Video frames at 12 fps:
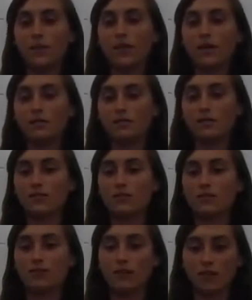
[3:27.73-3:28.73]
also
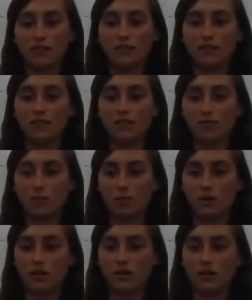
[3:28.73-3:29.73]
the velocity of the
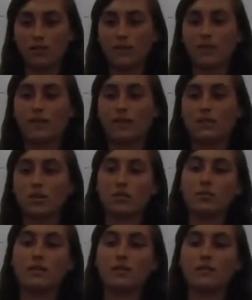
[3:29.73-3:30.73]
water, and the
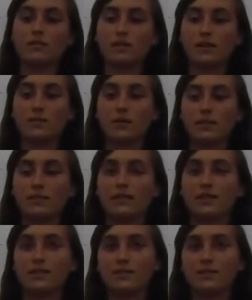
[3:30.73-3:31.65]
turbulence and mixing.